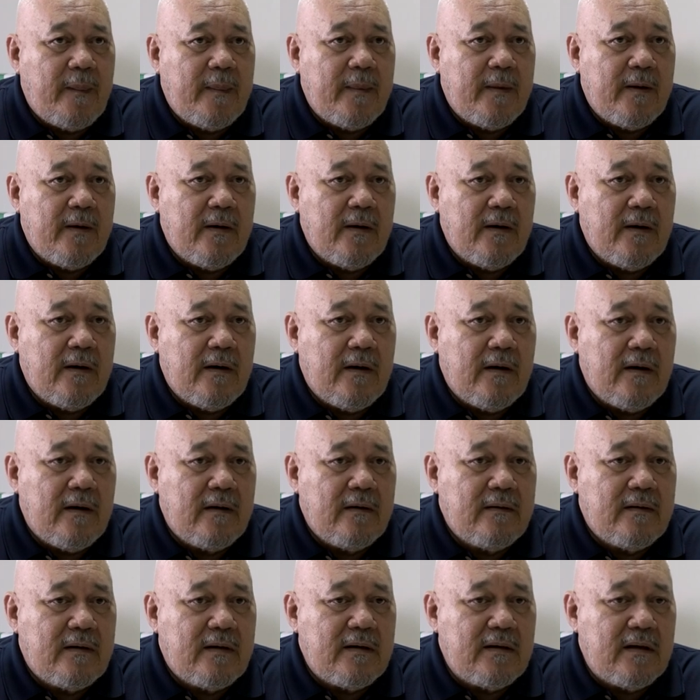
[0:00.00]
de
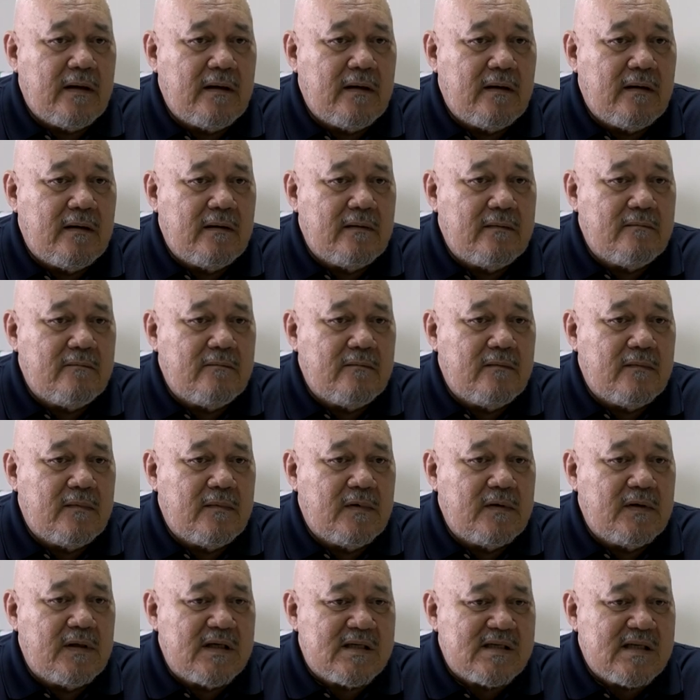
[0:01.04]

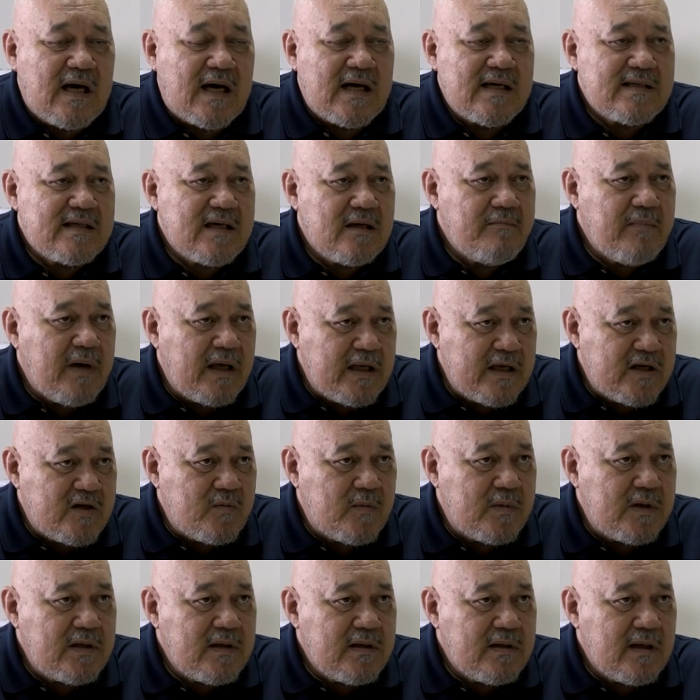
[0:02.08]
disaster
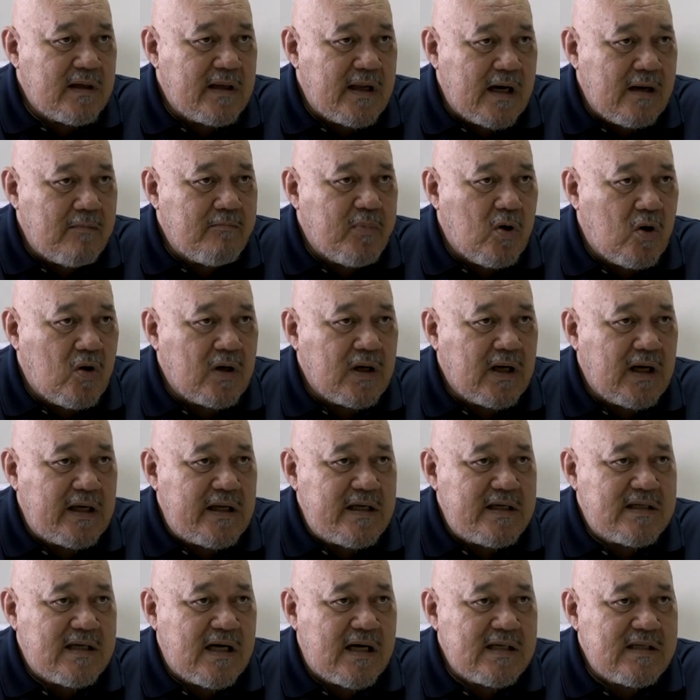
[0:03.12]
management, de
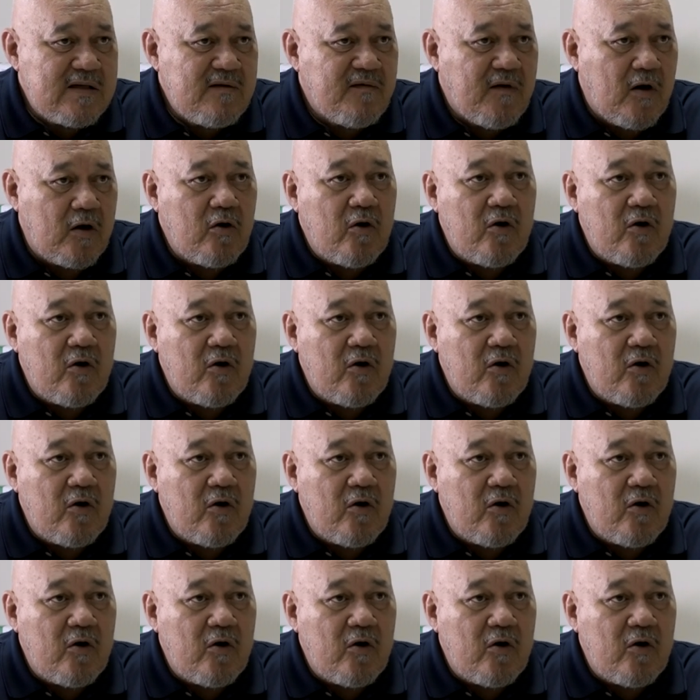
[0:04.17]
rampenorganisatie van